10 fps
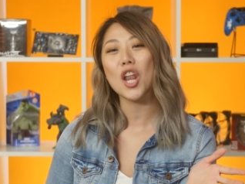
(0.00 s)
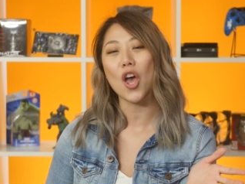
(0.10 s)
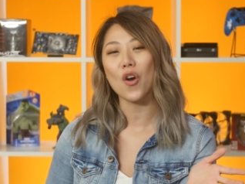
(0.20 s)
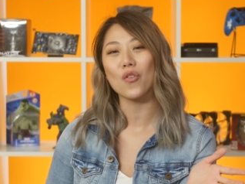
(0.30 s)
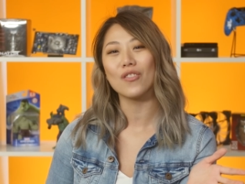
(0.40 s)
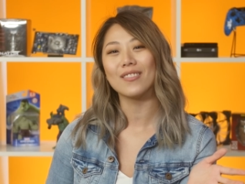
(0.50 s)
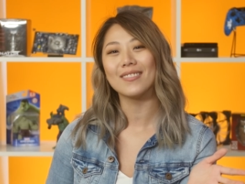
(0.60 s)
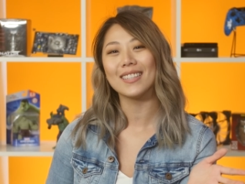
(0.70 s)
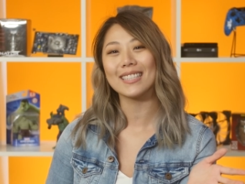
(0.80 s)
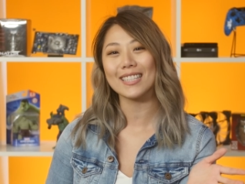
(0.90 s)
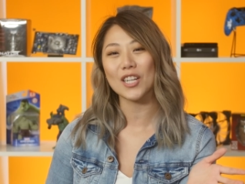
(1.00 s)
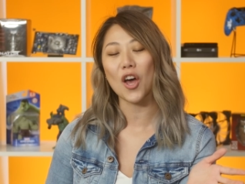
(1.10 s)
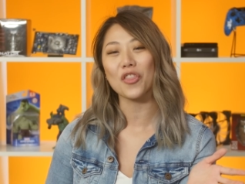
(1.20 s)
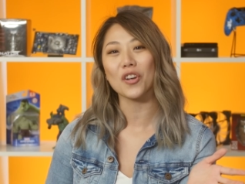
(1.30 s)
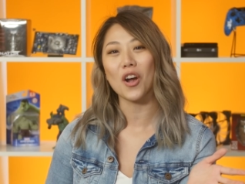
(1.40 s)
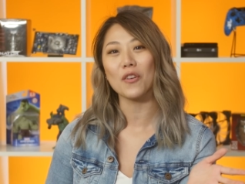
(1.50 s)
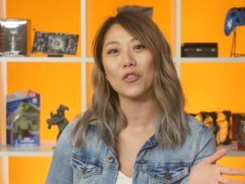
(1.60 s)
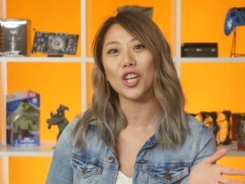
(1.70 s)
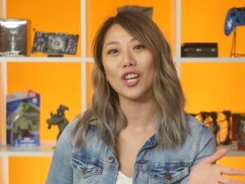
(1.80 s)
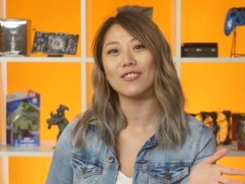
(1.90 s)
no, this is not the card
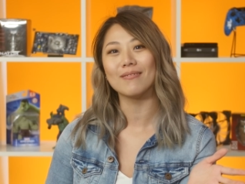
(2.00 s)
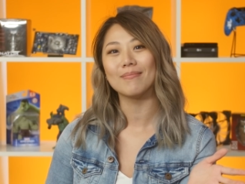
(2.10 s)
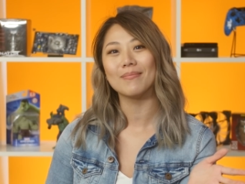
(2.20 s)
for you.